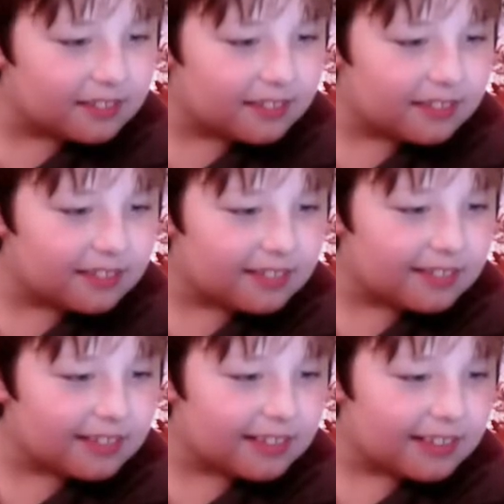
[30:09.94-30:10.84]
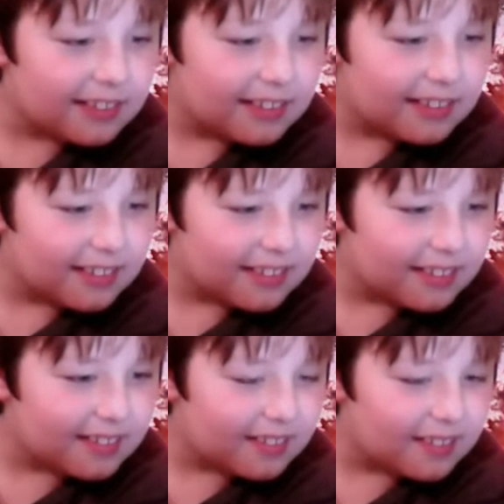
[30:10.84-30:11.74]

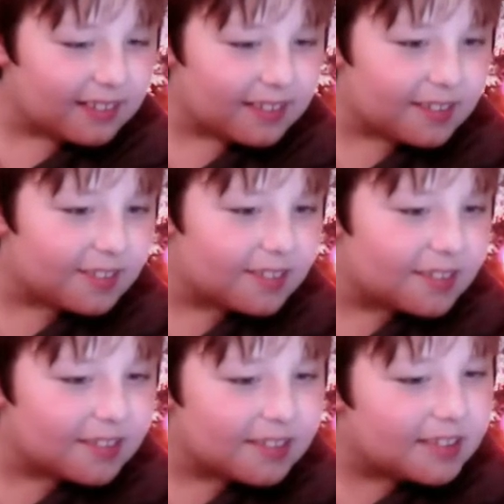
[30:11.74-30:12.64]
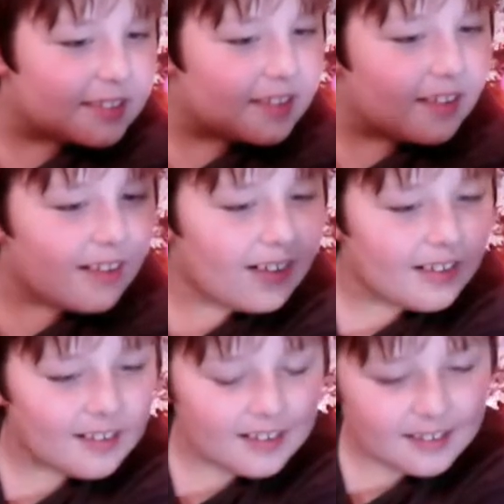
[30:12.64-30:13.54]

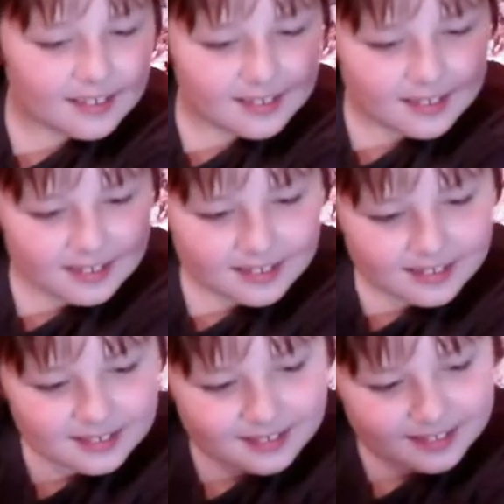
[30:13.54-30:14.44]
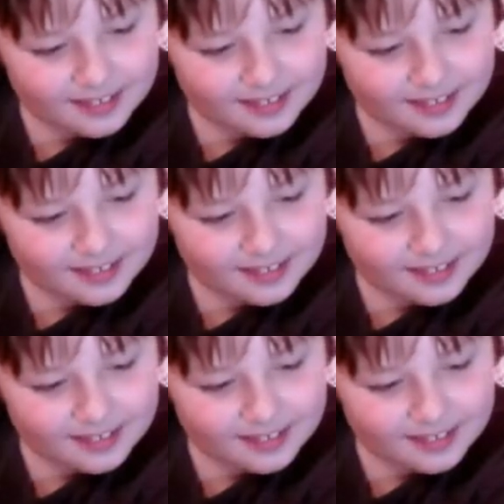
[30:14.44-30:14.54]
(not speaking)